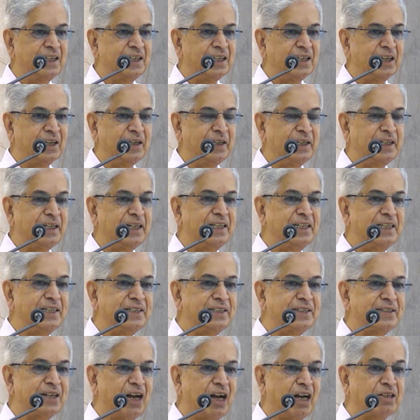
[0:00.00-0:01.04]
country is
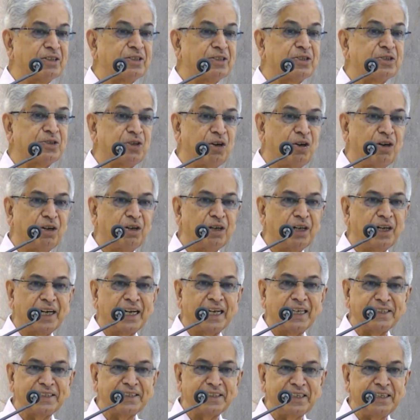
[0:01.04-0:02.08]
as strong or
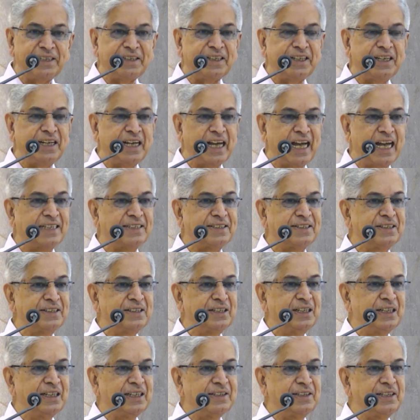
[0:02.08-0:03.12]
as healthy as
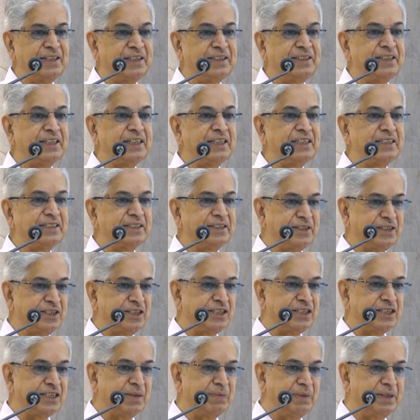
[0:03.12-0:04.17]
the education
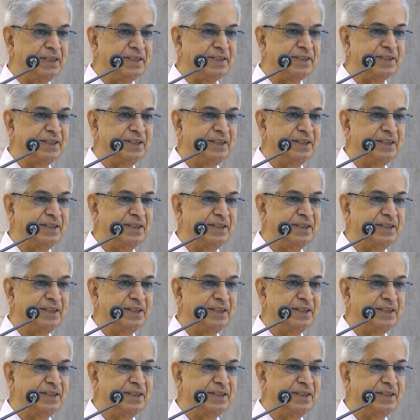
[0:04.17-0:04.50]
system is.